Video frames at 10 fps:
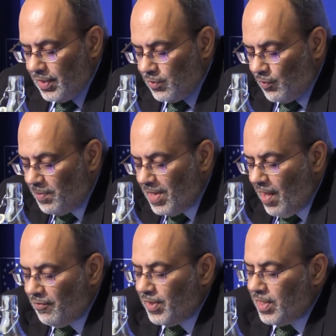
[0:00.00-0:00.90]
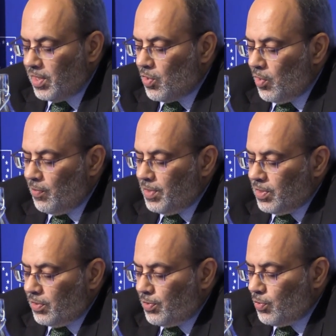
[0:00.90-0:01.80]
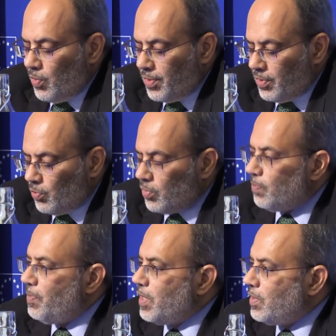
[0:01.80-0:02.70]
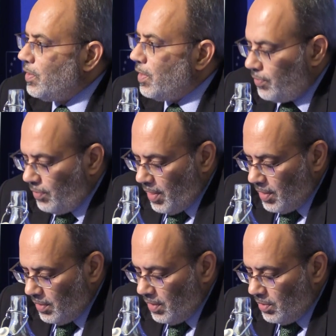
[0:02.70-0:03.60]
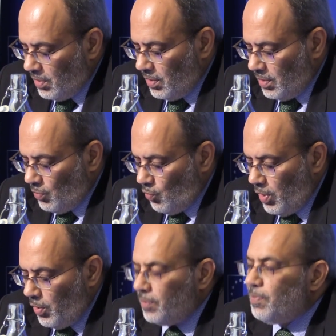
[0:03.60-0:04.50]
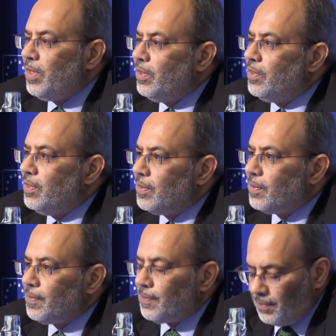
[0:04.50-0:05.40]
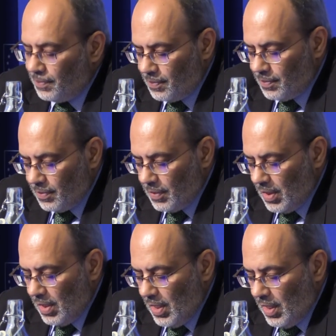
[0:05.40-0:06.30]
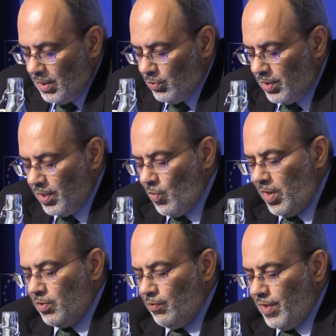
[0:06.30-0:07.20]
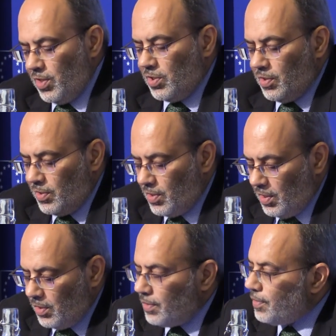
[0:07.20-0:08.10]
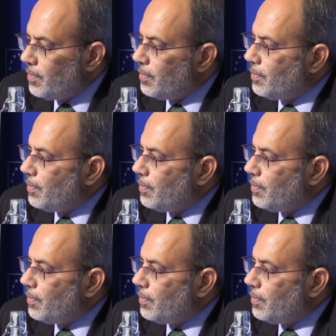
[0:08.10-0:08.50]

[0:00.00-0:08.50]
Transforming African economies through a resource based industrialization will not be easy it will require innovation, skills,